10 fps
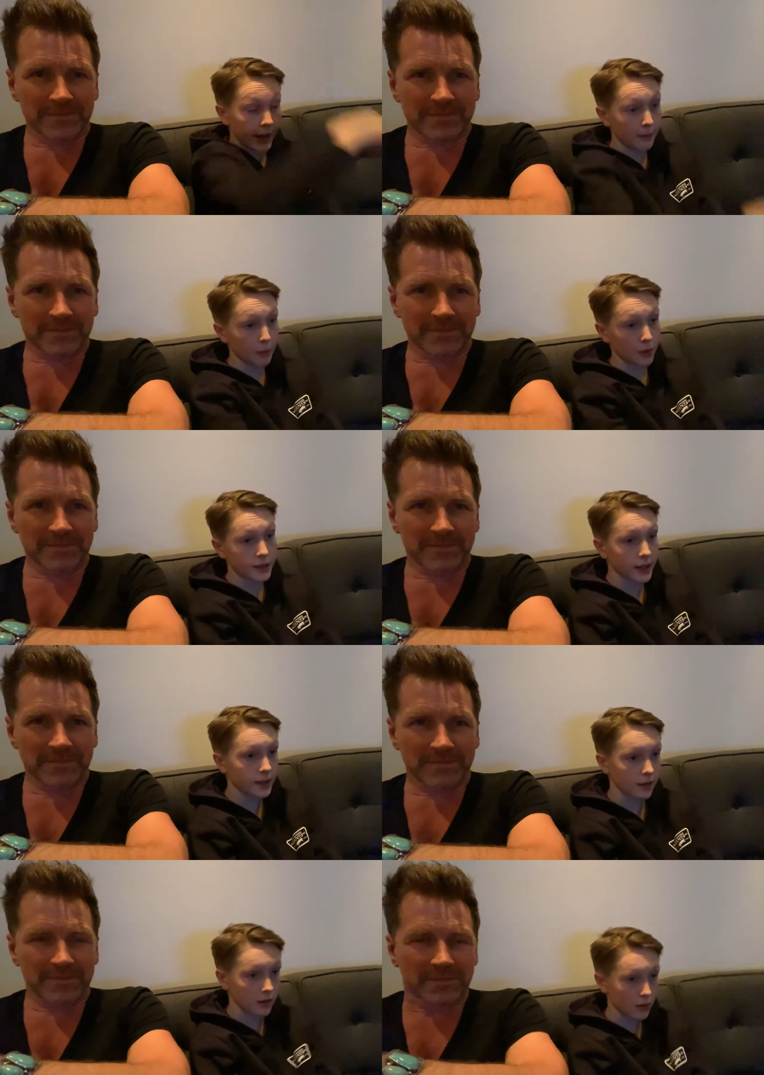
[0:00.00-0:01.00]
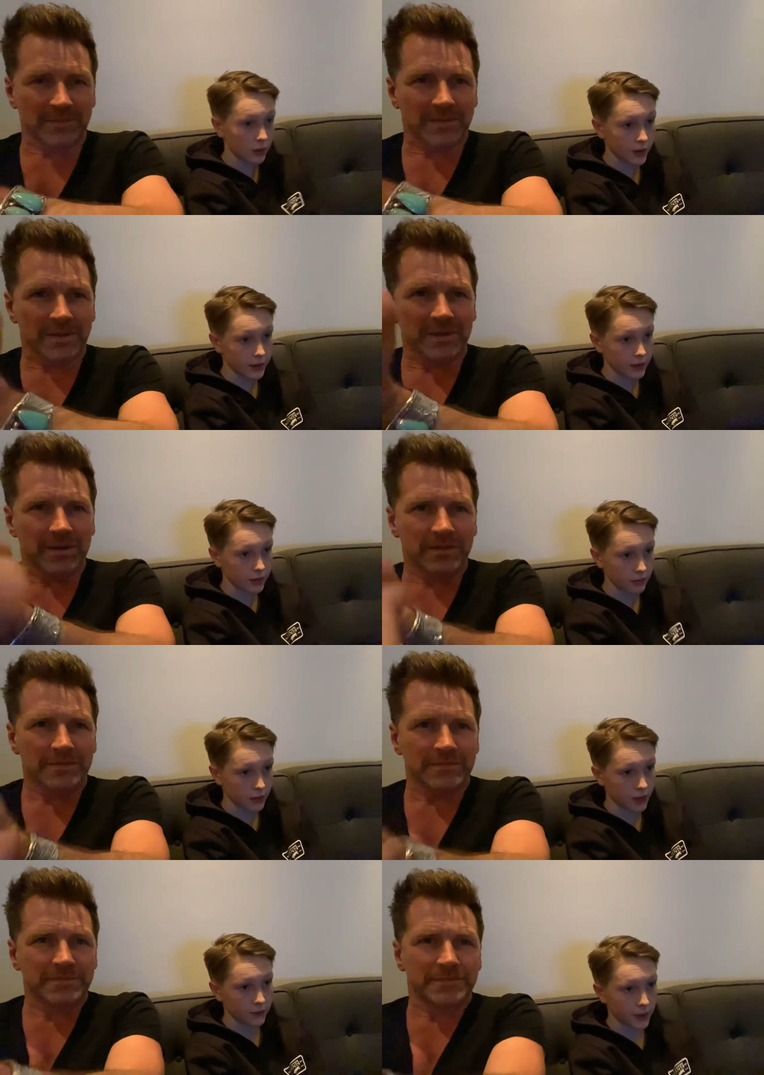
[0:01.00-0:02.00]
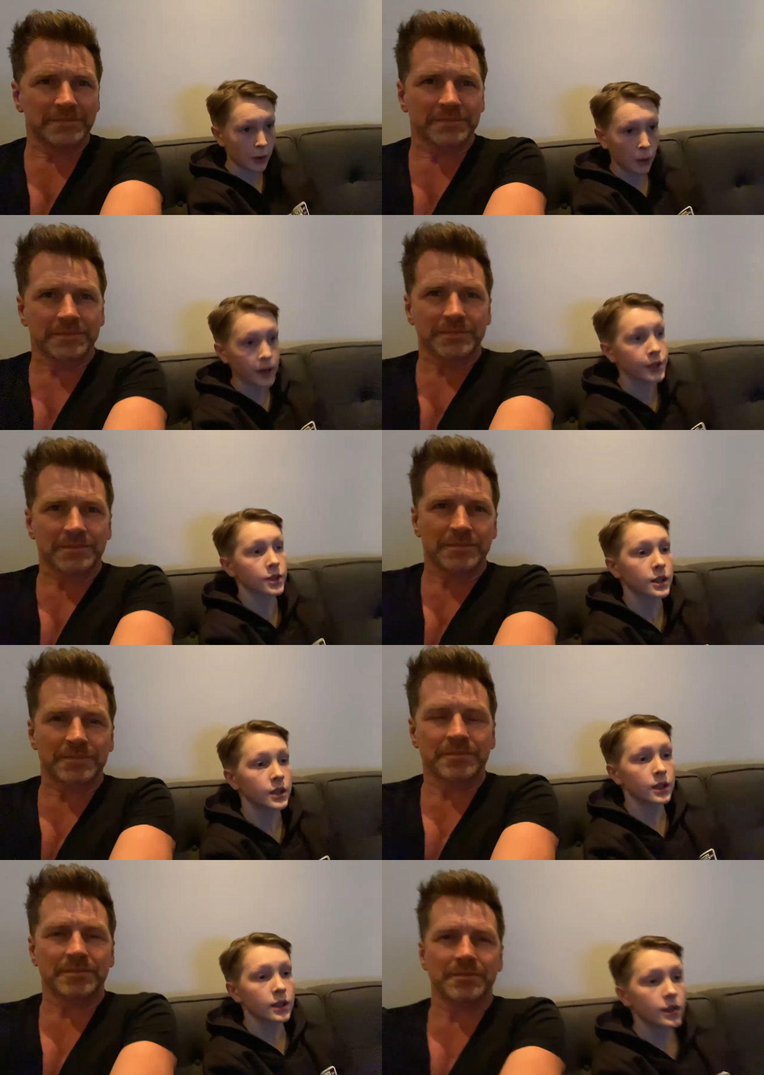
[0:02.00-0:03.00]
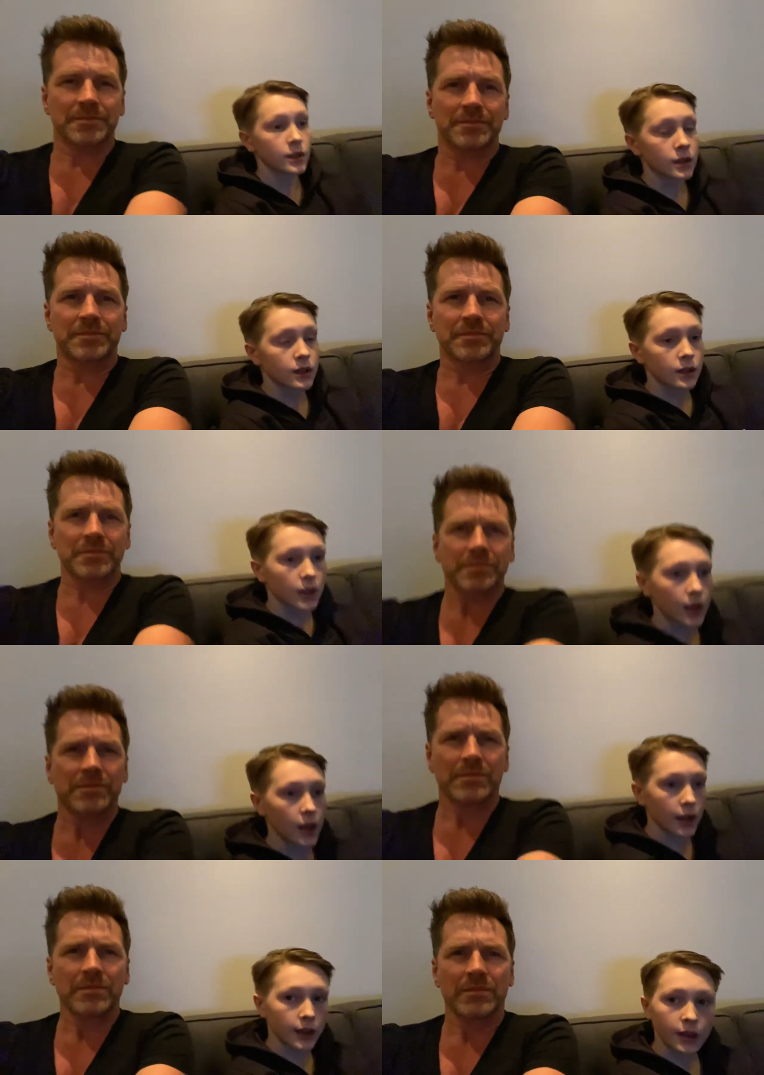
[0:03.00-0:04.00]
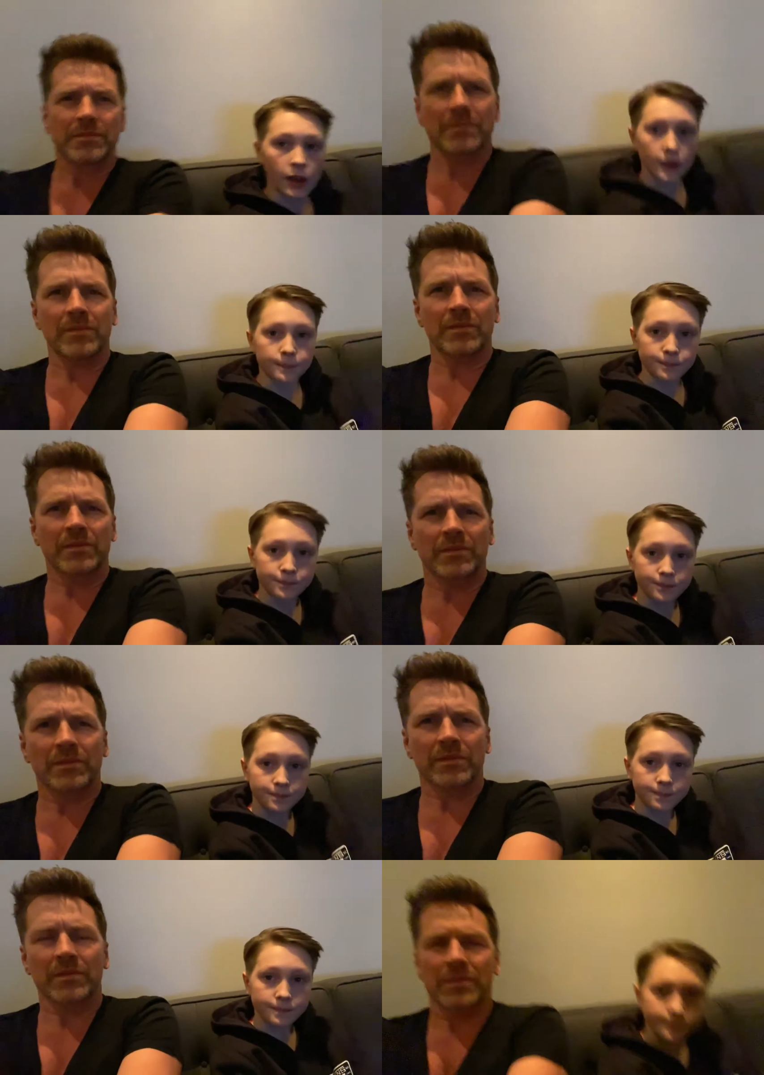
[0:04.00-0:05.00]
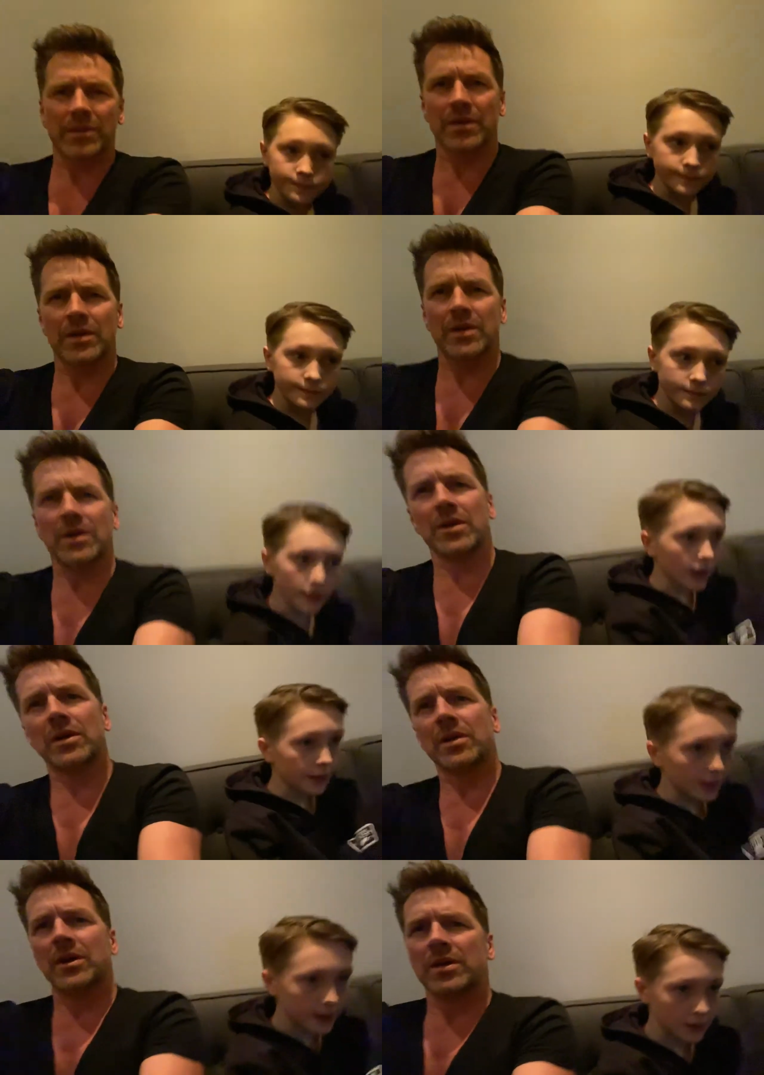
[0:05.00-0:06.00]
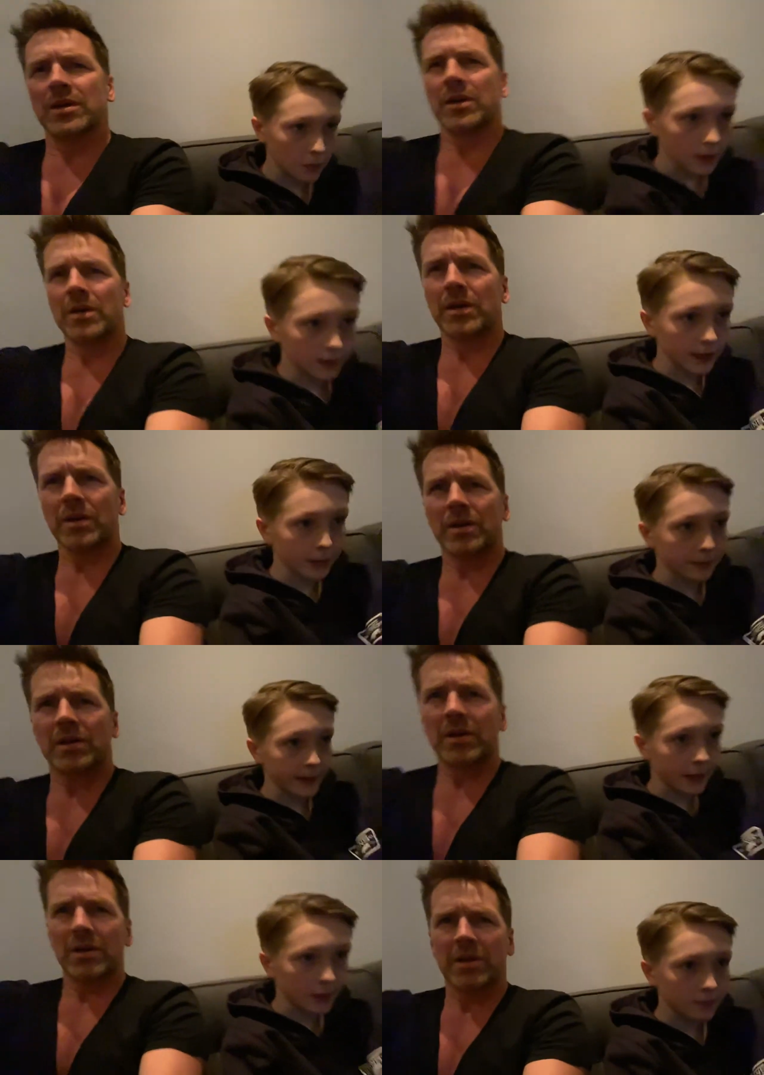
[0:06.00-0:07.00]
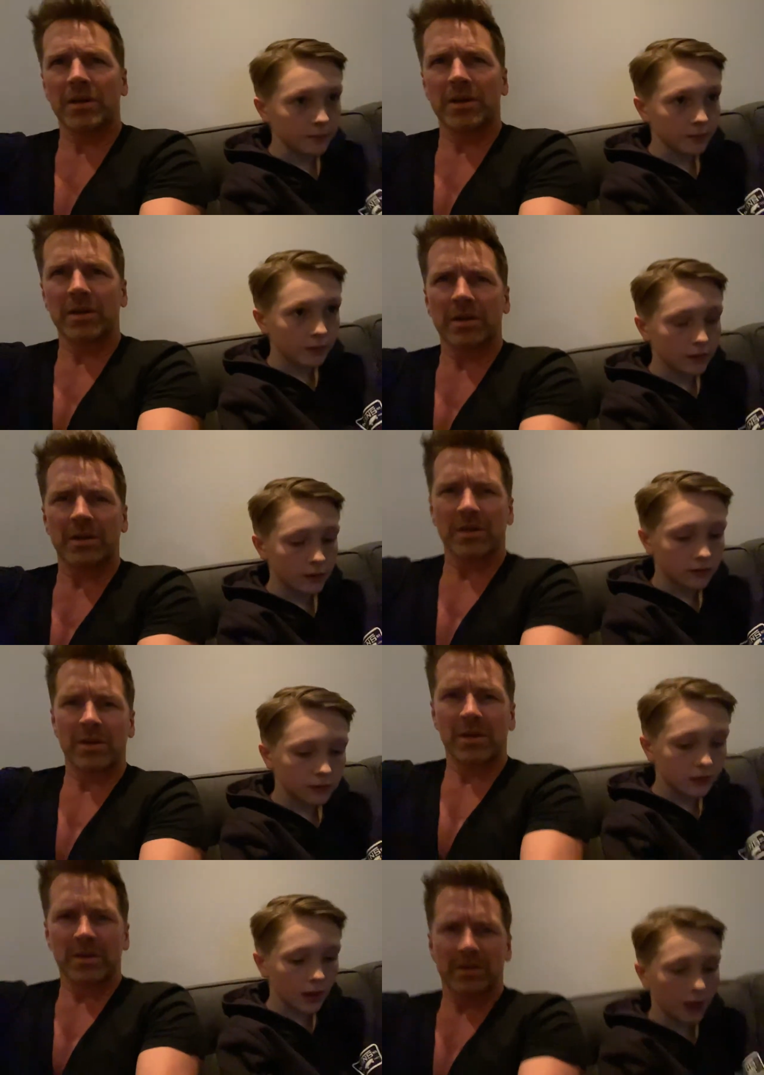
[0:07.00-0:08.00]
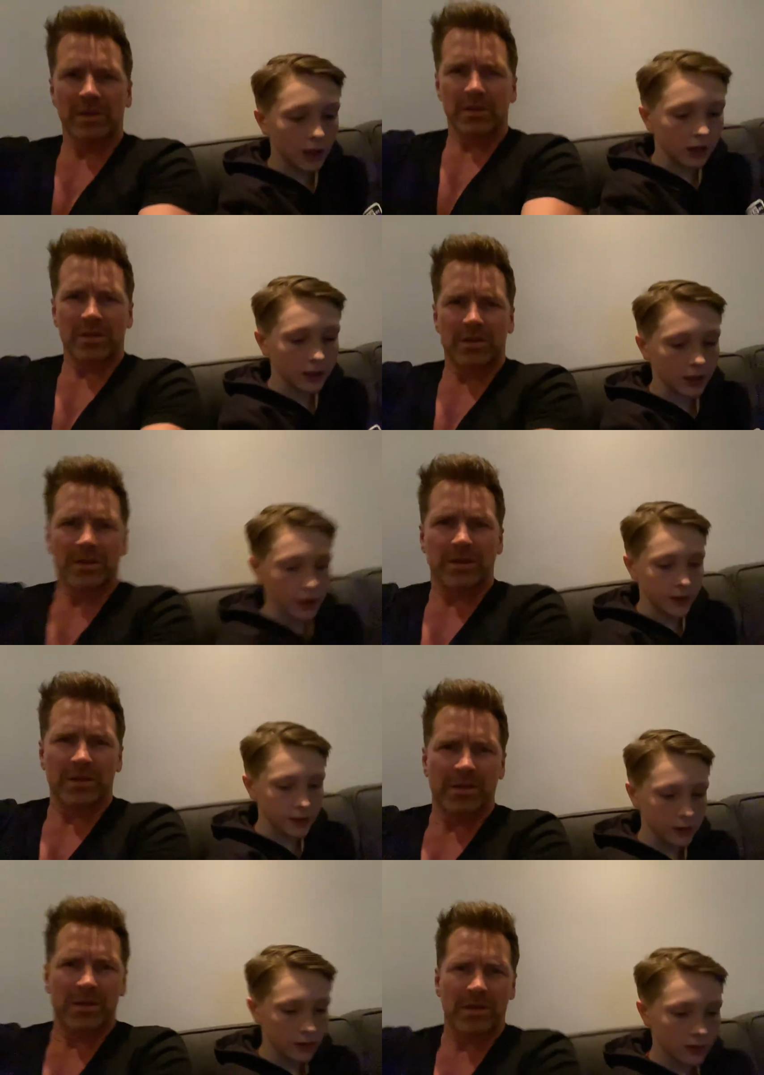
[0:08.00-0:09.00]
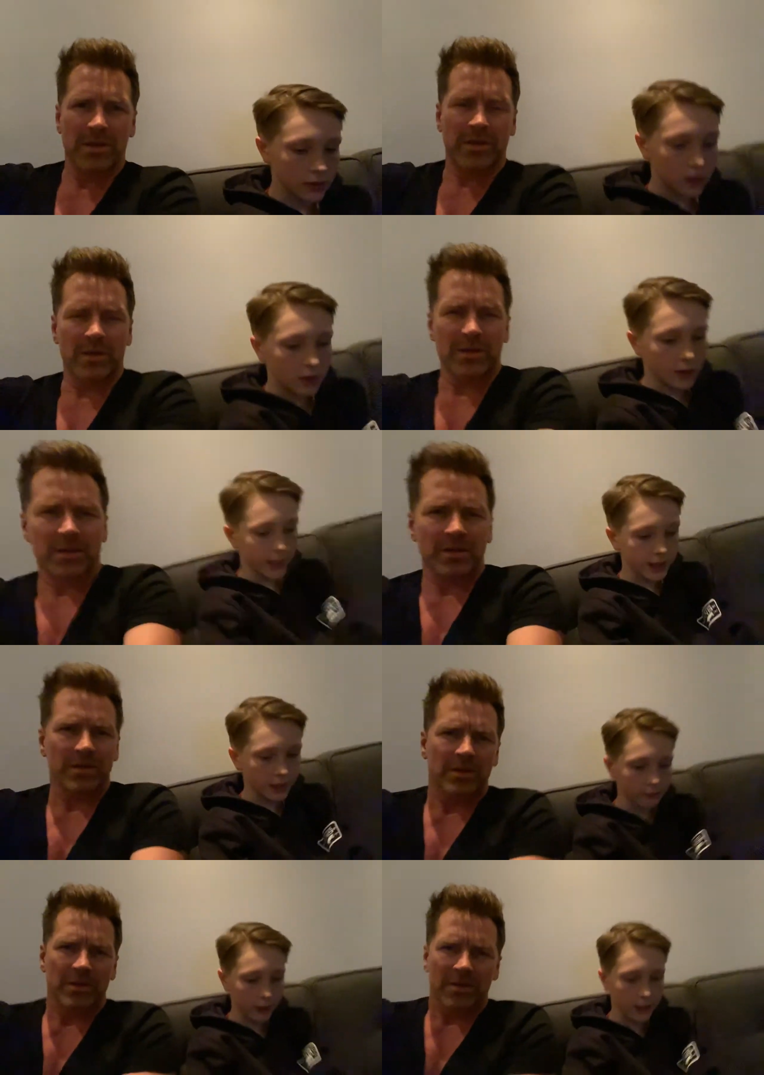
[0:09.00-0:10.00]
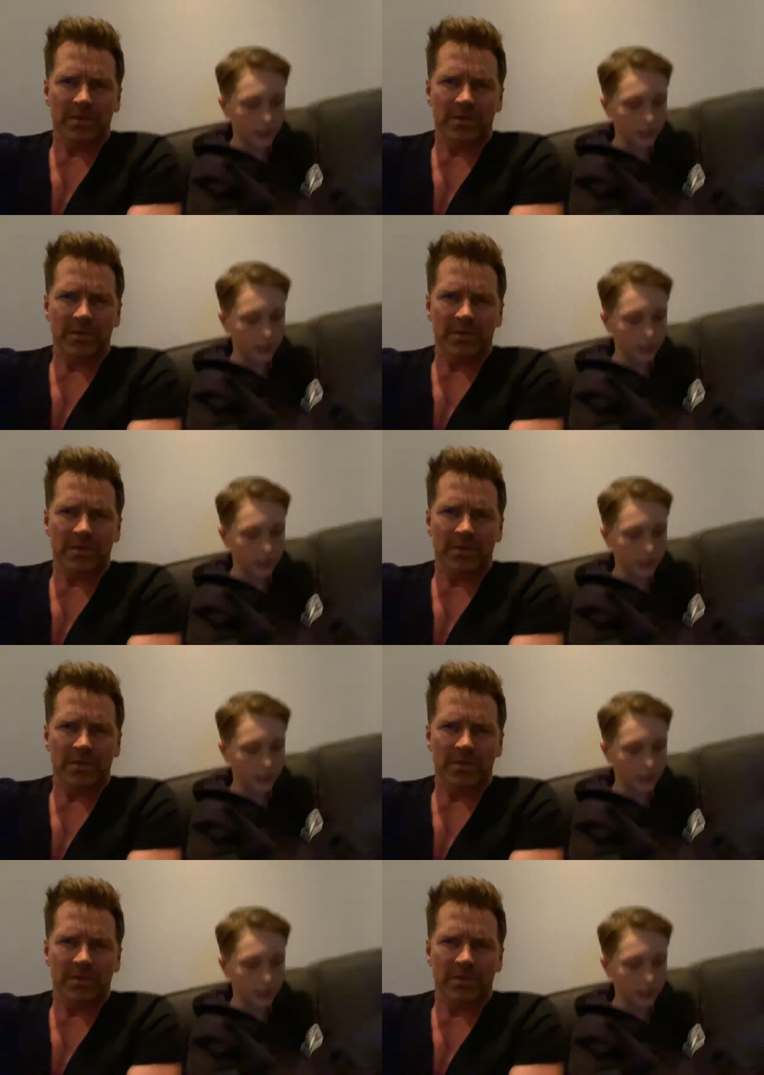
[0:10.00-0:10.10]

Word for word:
Speaker 1: on both sides of the court is just really fun to watch. Mm. And um, I think he's a well-rounded player, and he has great great